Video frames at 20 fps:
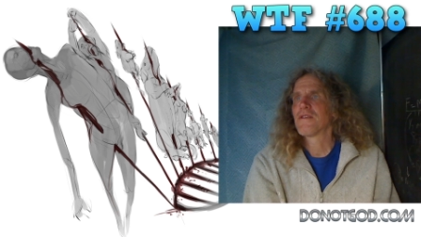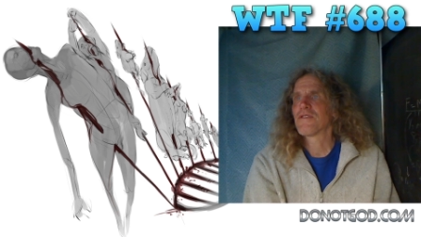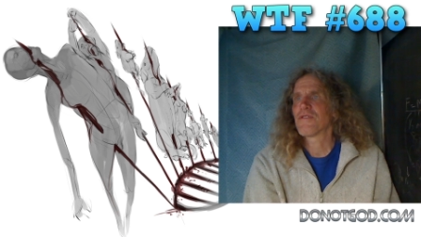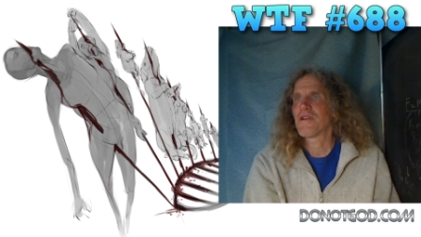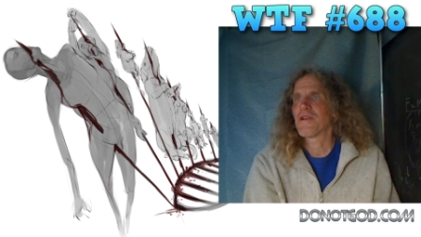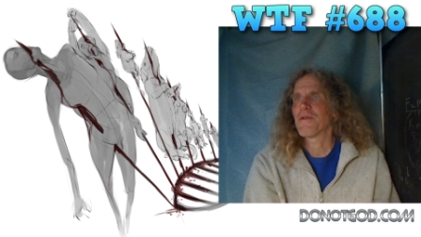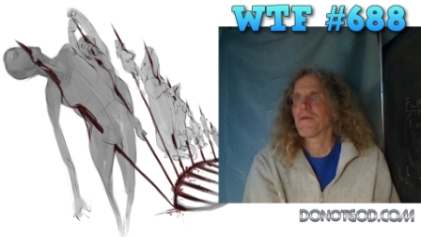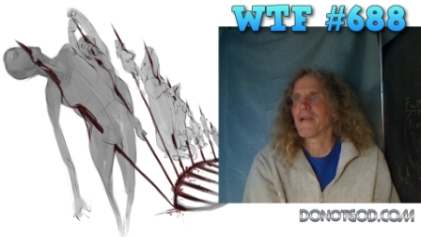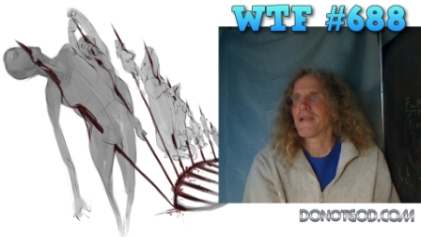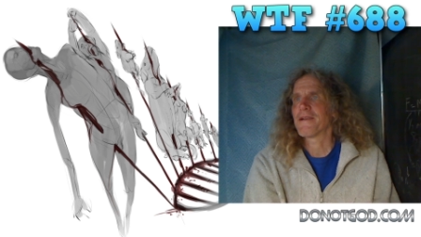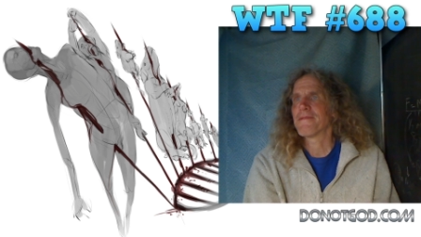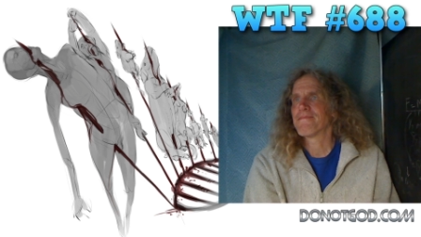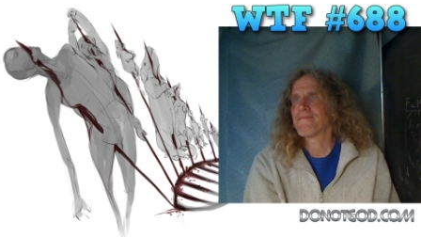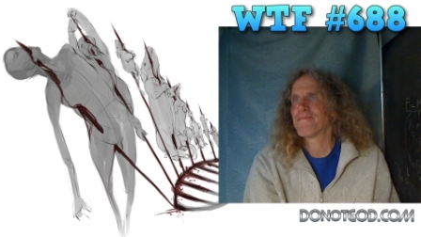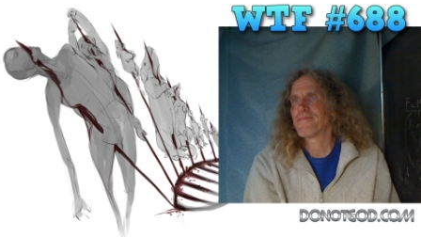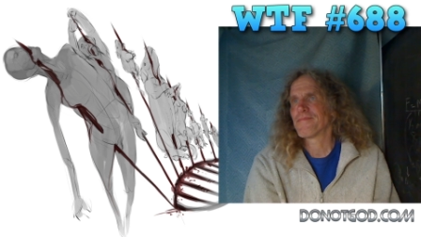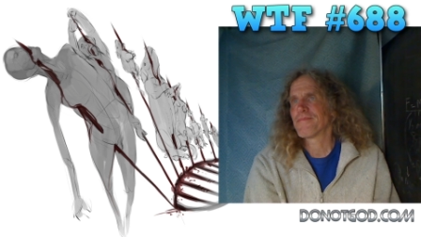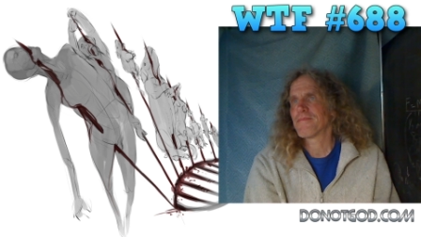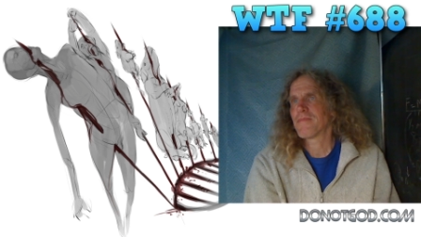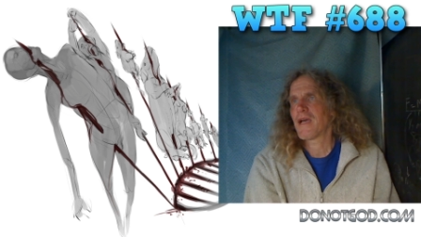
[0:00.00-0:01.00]
So anyway,
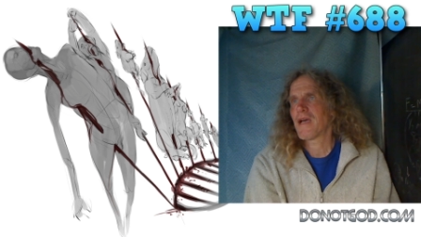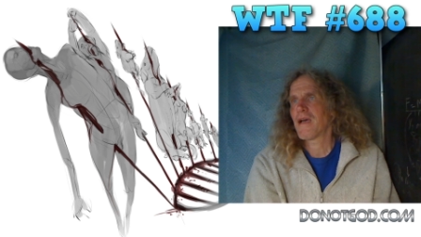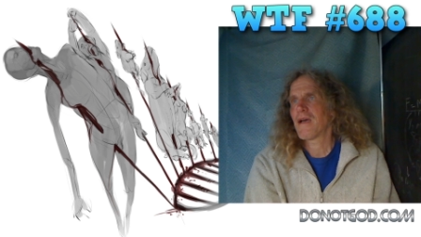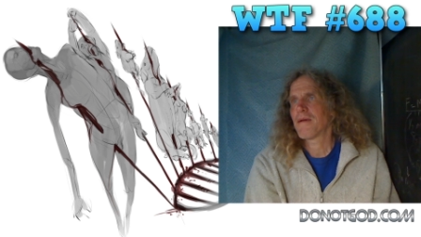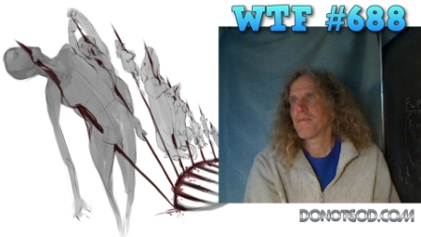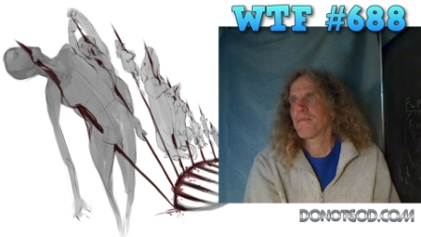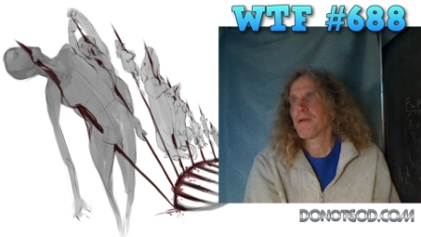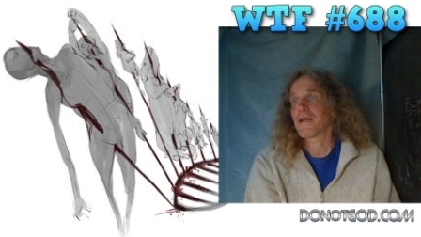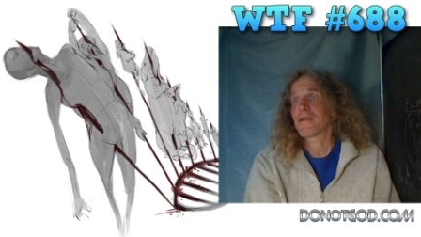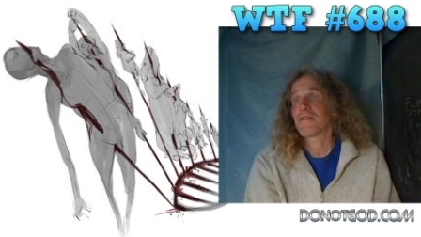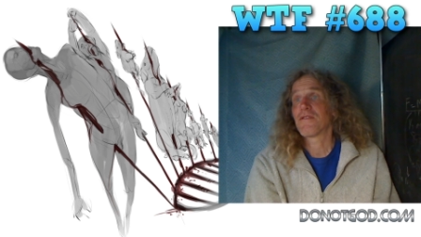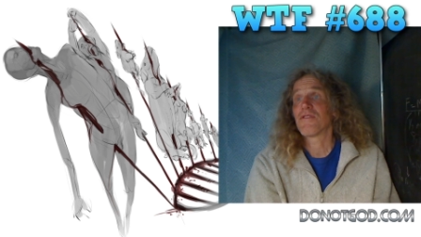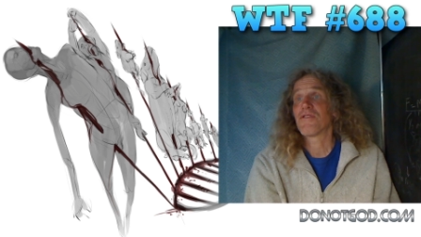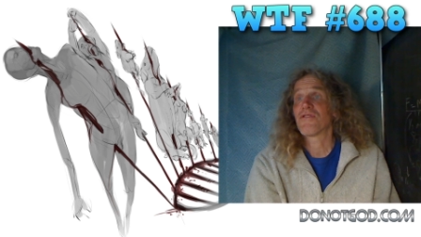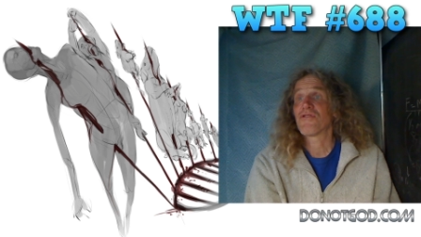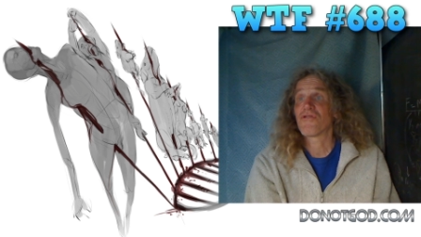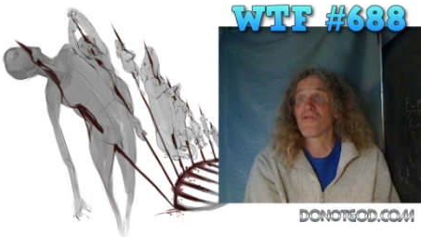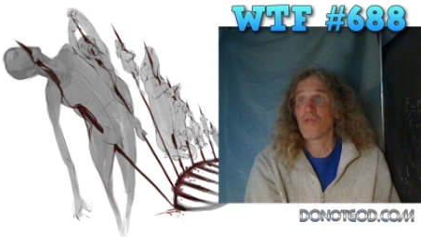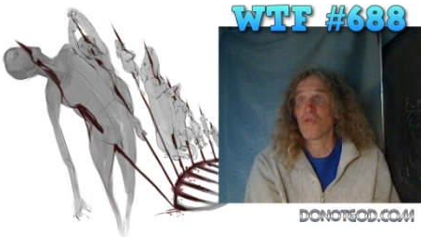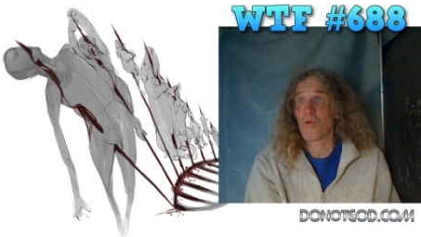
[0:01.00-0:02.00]
back to
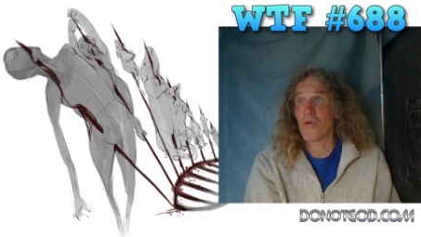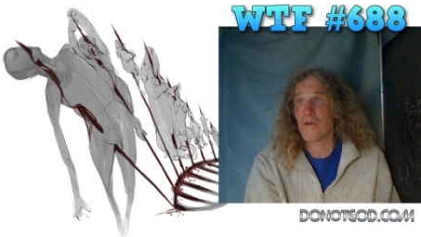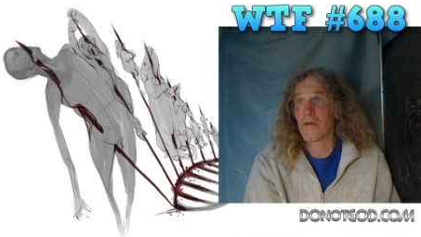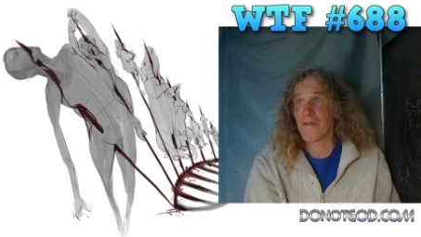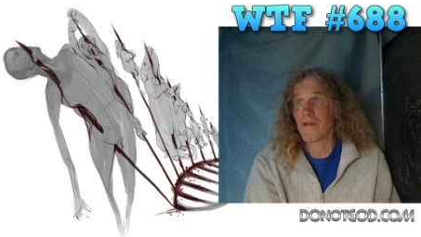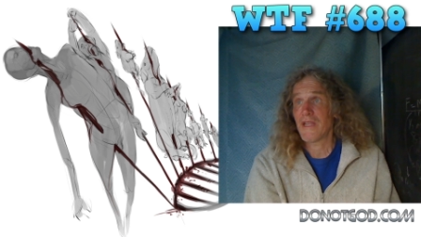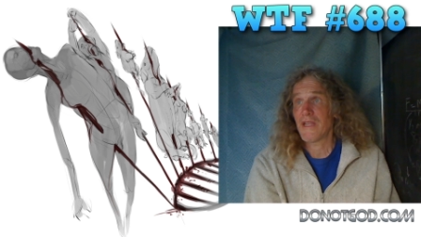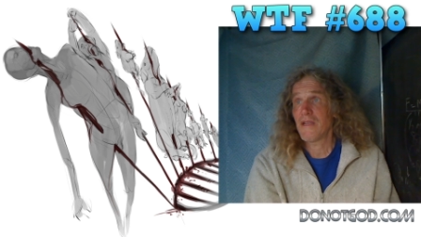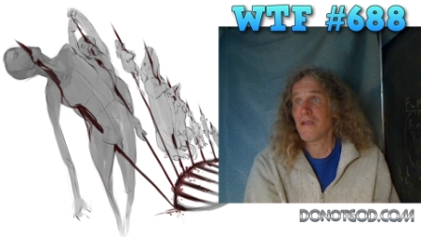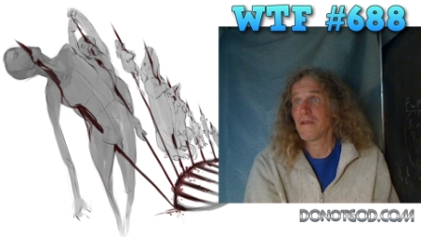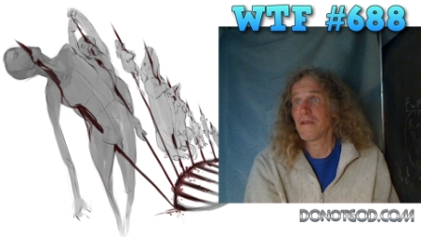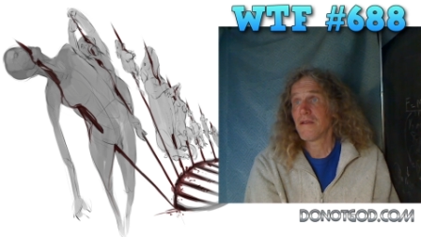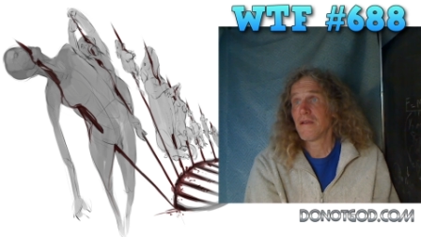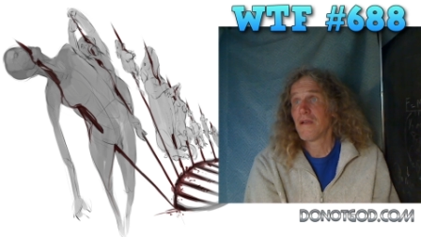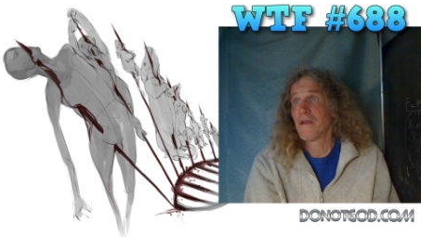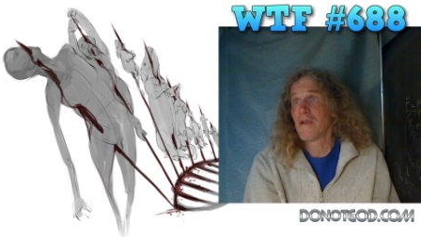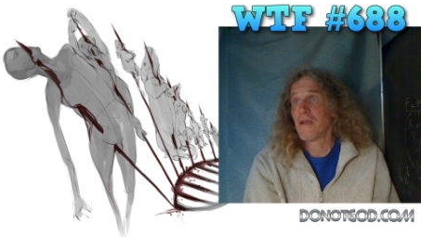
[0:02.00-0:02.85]
the story.